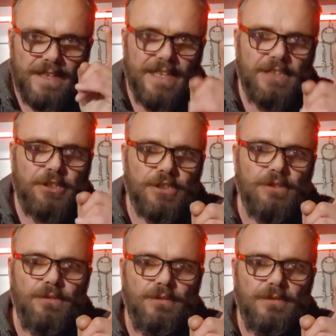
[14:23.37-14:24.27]

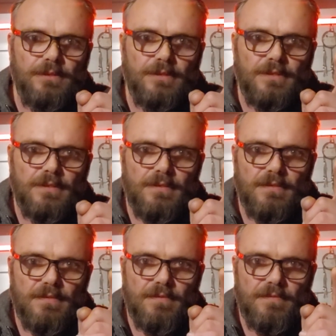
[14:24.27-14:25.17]
issue
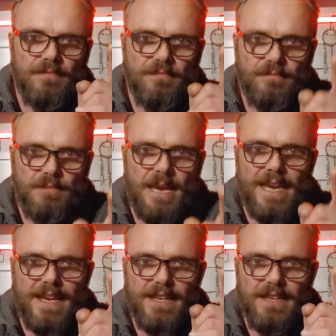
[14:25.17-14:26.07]

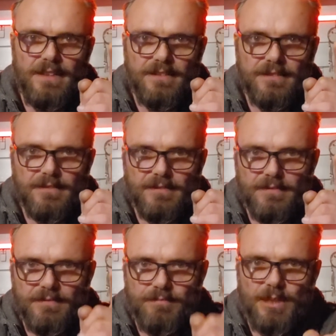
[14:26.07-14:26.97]
may
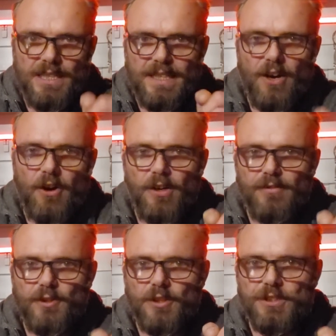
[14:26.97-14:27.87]
be our
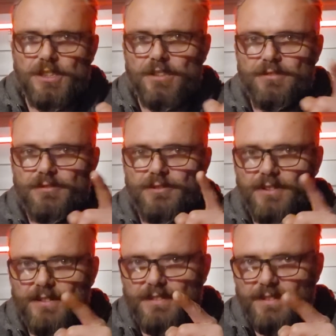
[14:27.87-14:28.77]
version of
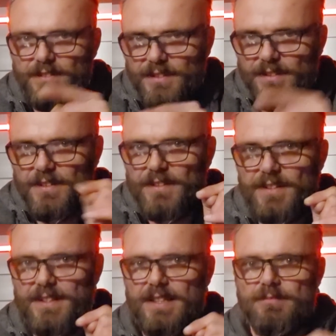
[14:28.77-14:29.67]

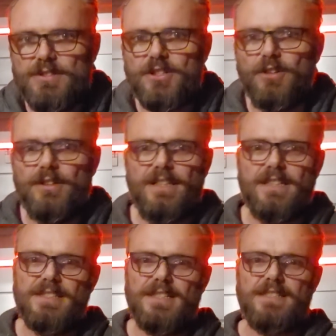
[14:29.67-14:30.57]
them skirting
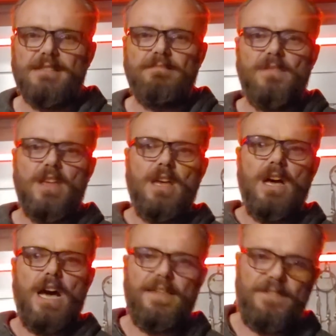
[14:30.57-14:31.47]
the system.
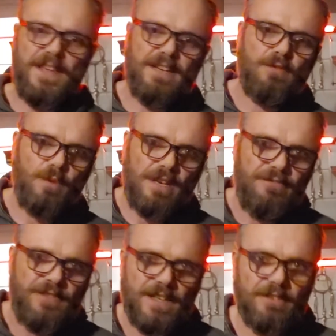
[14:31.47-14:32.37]
I think we
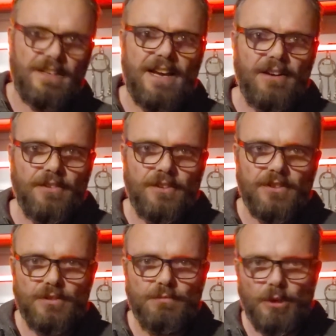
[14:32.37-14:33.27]
figured out the
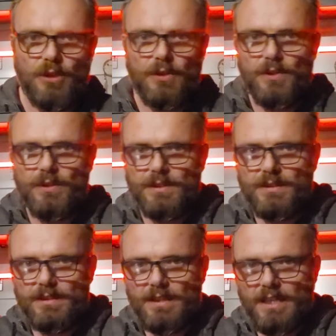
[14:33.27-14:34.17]
loophole
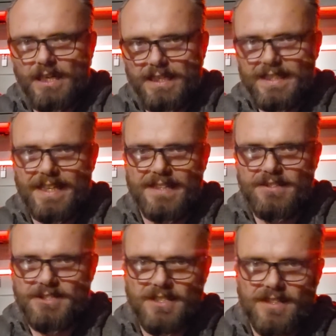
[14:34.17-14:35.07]

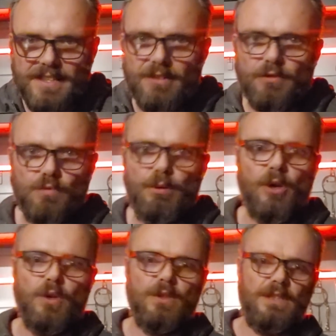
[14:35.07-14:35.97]
against their
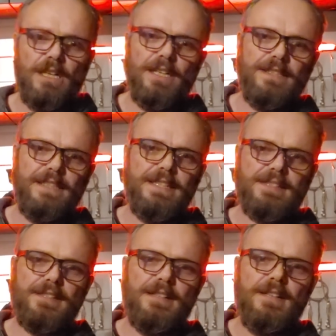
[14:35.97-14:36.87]
loophole on
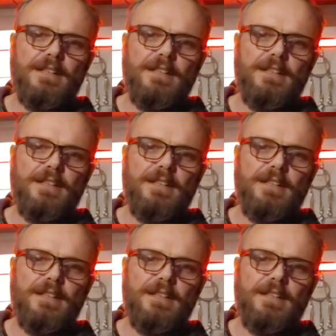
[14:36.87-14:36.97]
this.